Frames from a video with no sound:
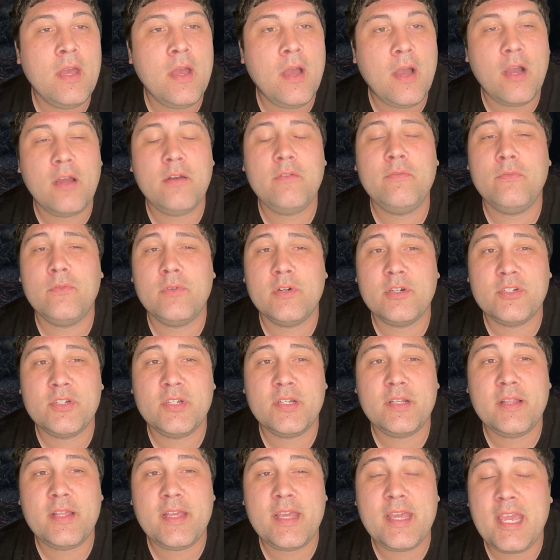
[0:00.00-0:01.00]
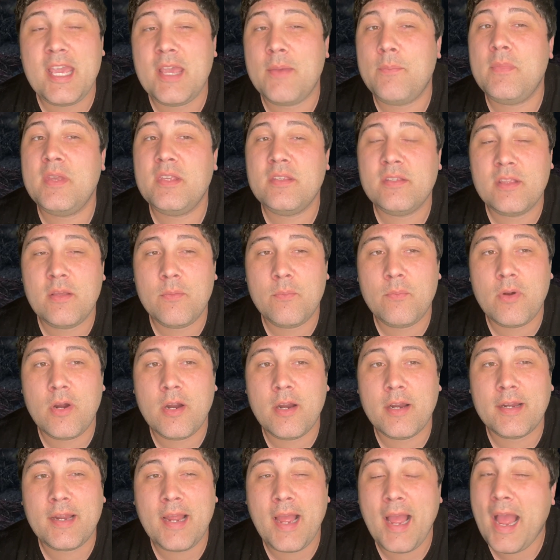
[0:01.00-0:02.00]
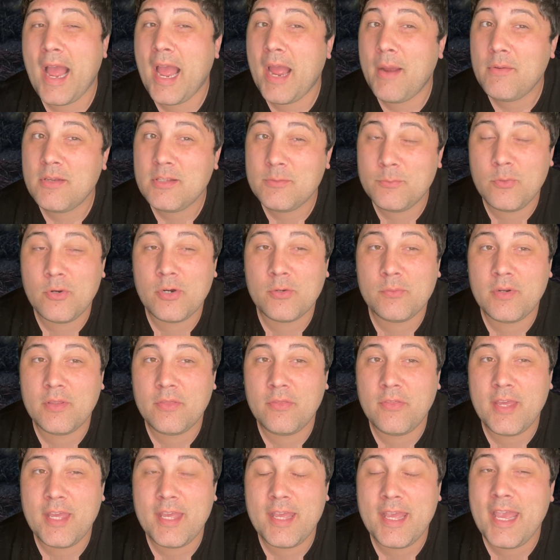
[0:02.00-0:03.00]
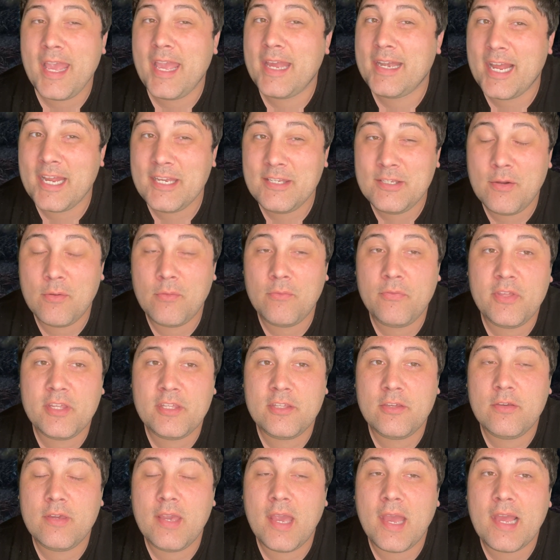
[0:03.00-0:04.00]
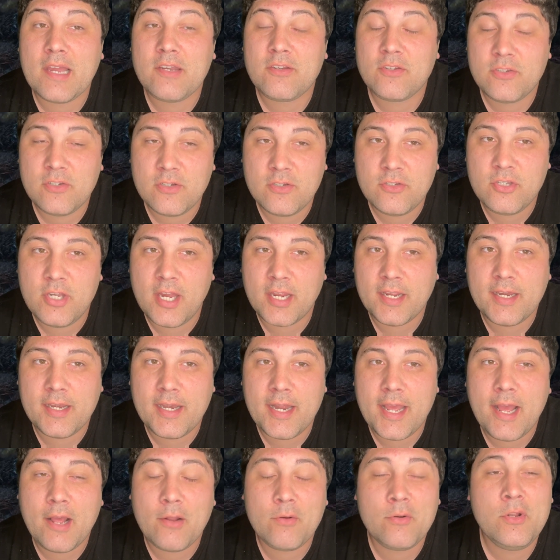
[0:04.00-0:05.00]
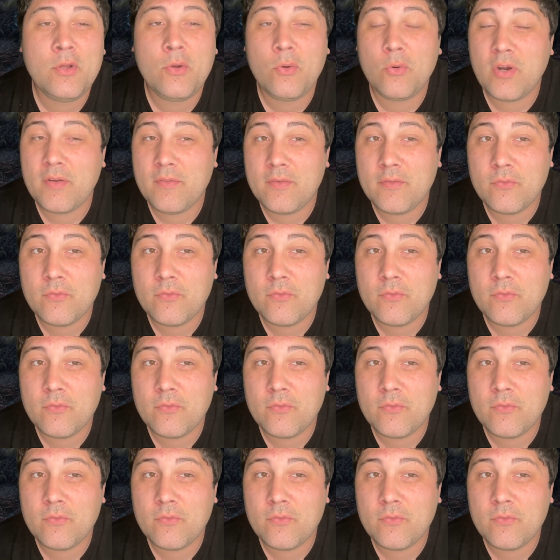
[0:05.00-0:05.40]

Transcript: Unfortunately, it missed the mark. I was bored with it, and I don't think you guys should check it out or even